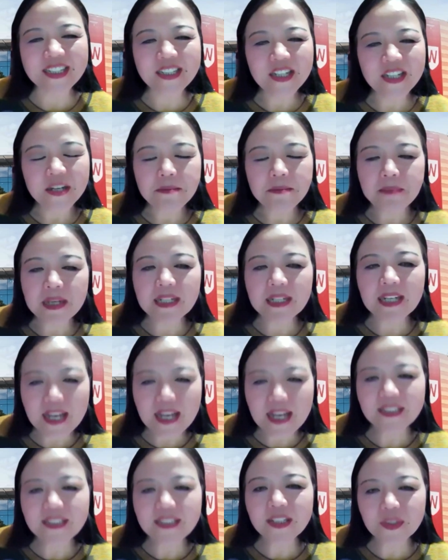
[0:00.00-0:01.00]
My
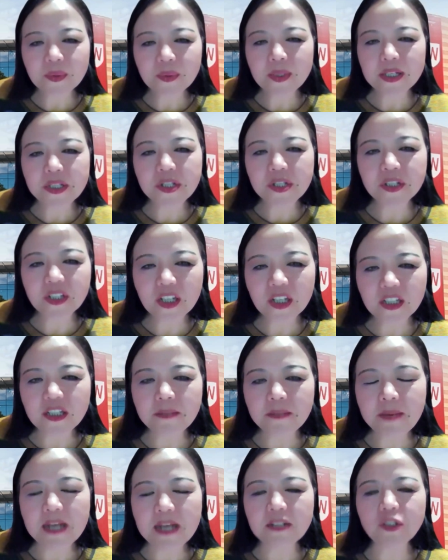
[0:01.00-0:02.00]
last question is
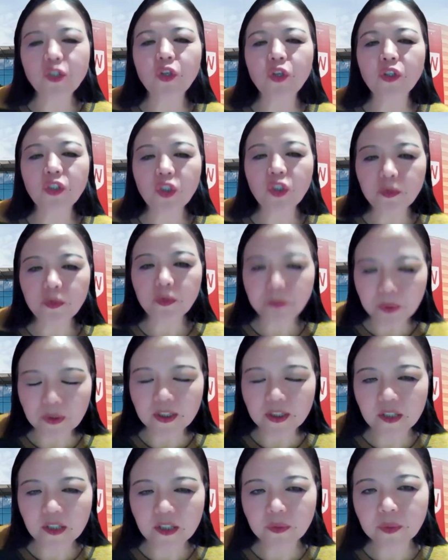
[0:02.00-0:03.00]
about your new book,
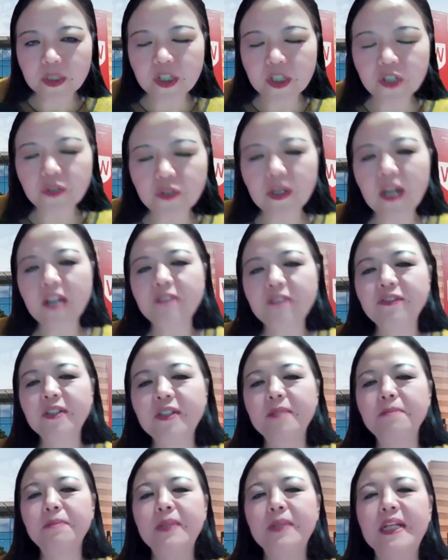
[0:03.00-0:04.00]
which you have
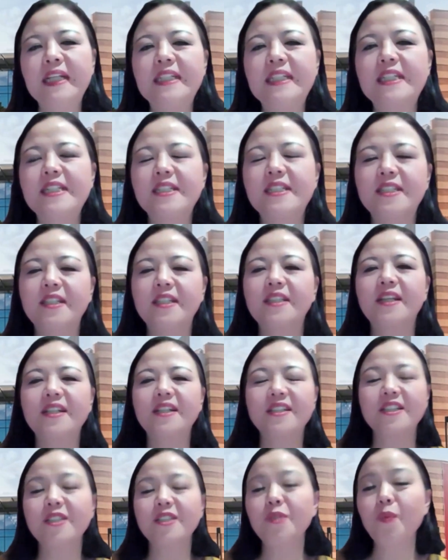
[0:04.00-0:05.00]
completed, and that
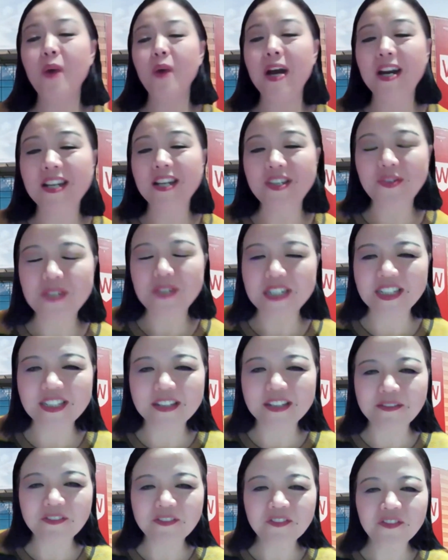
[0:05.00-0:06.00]
is why you are in a
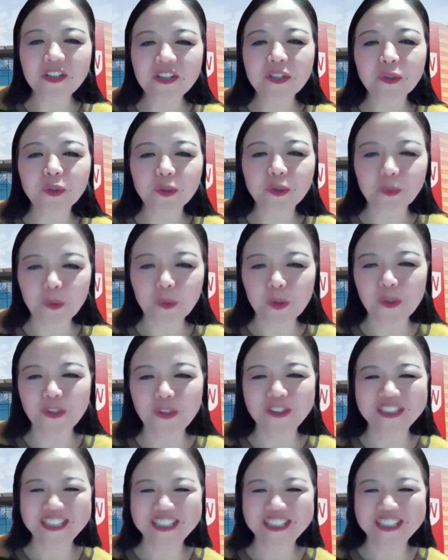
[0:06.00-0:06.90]
very good mood.